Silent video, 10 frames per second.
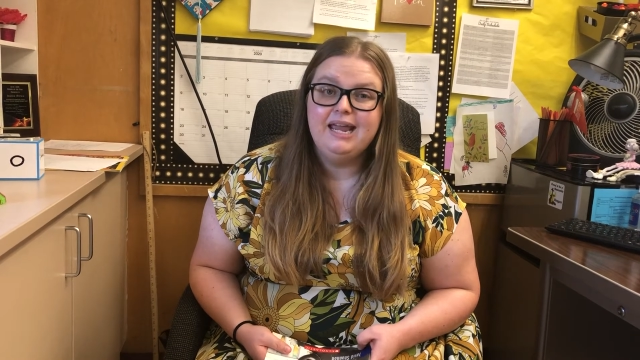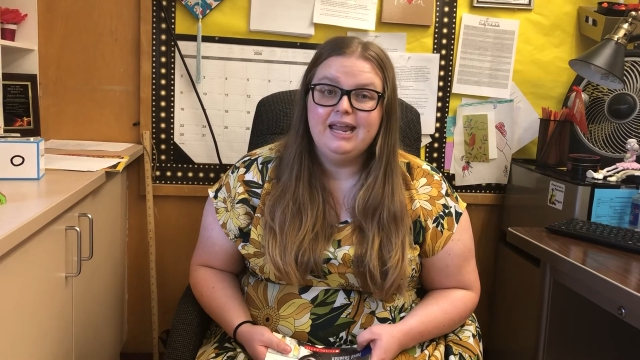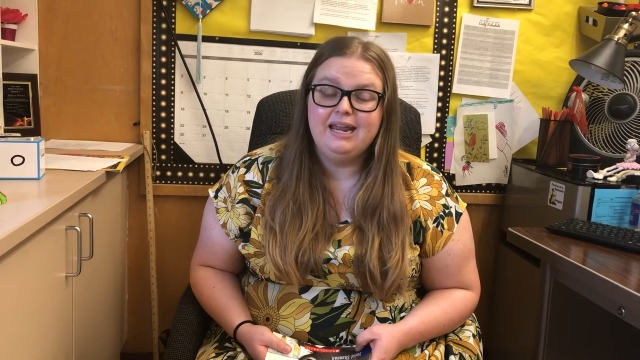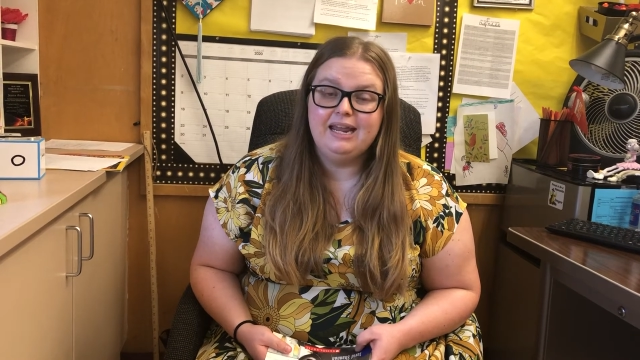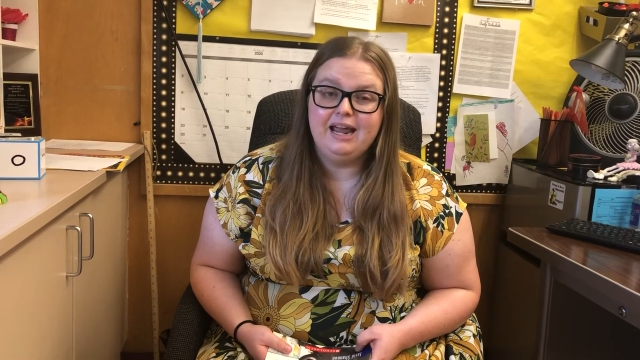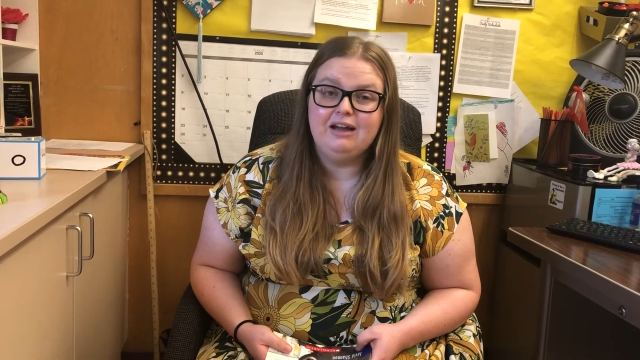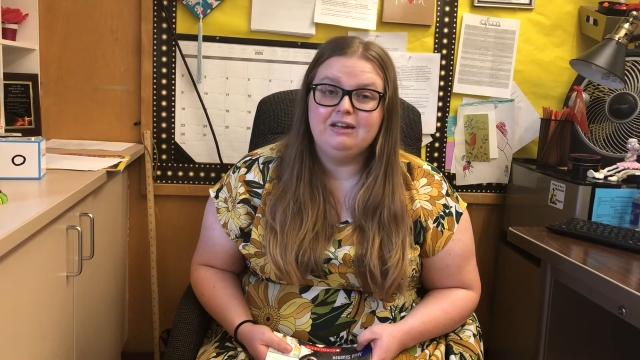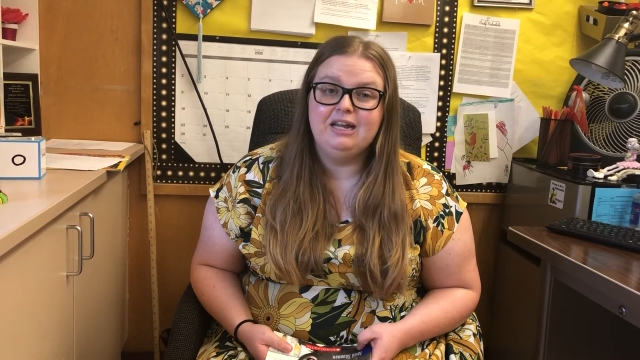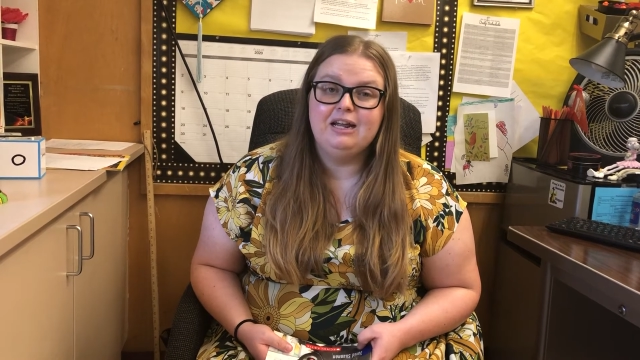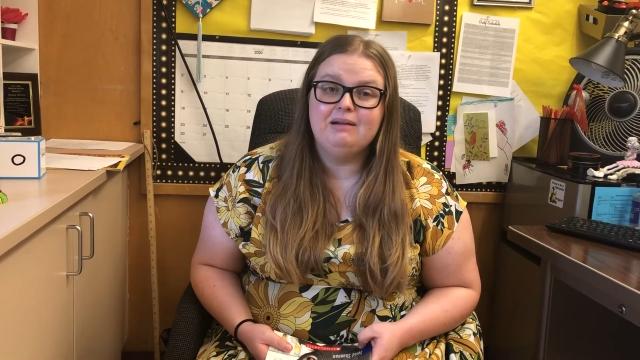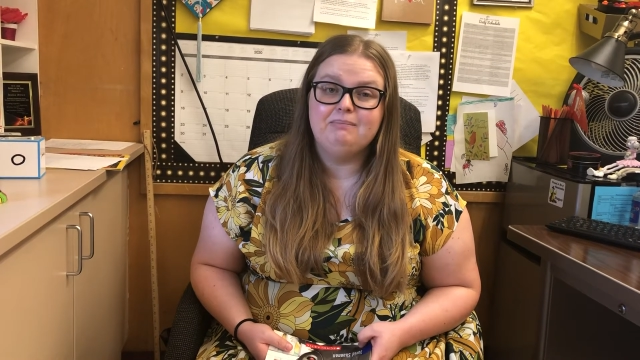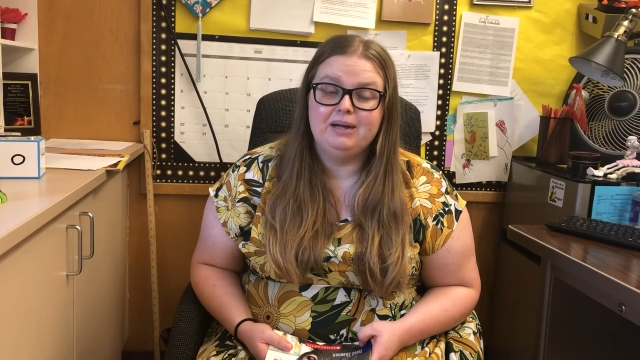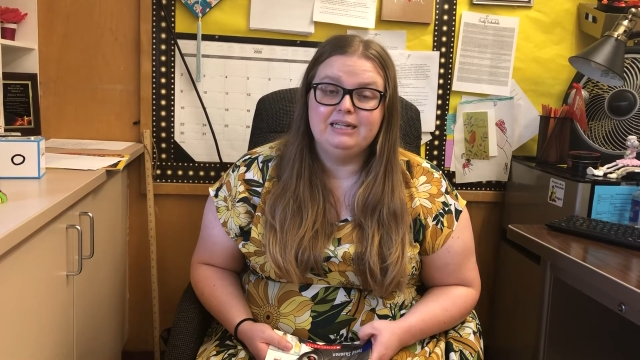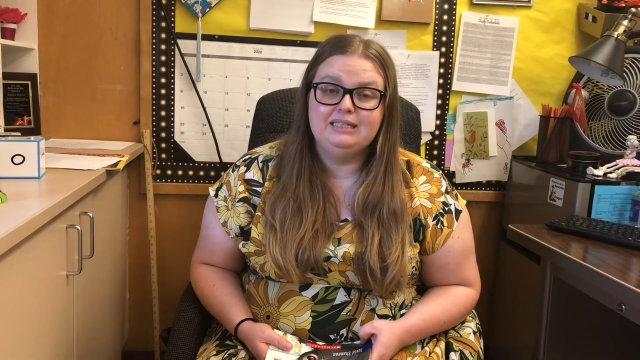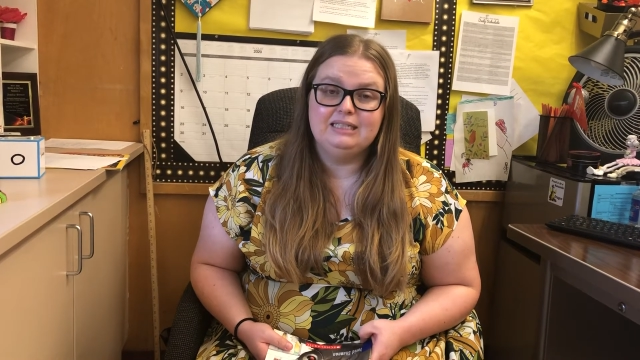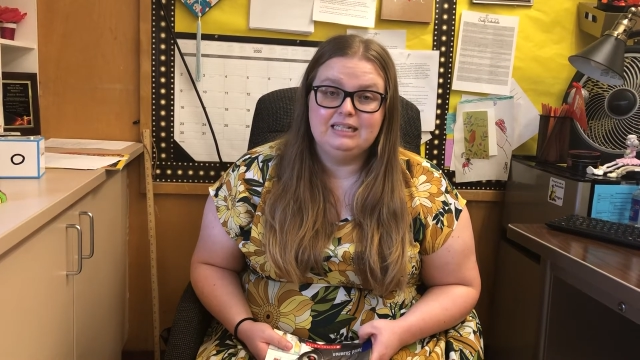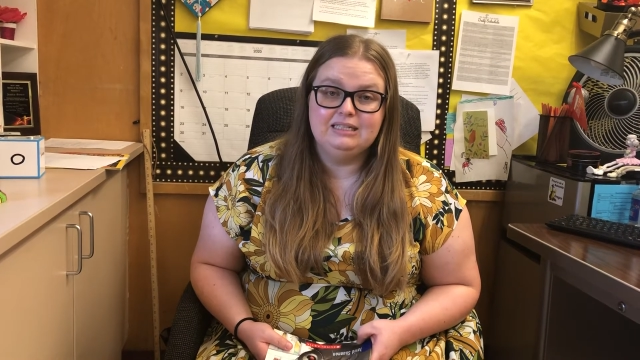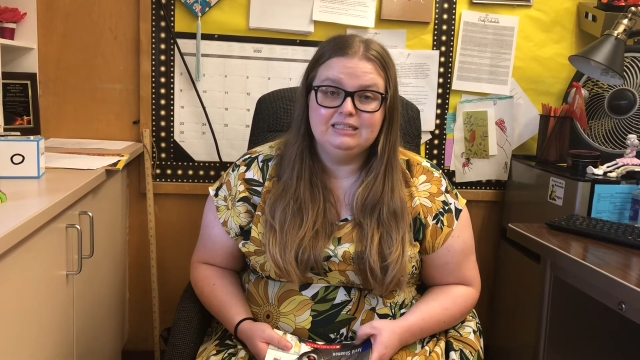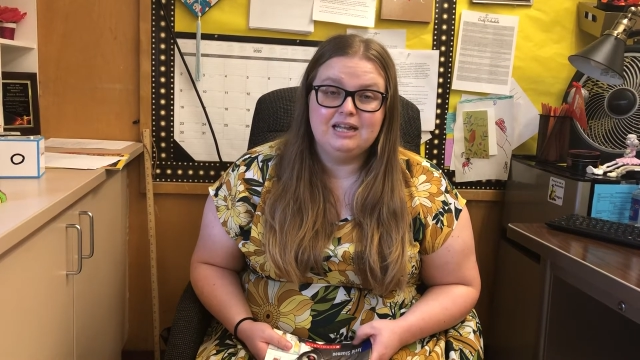and counting by tens.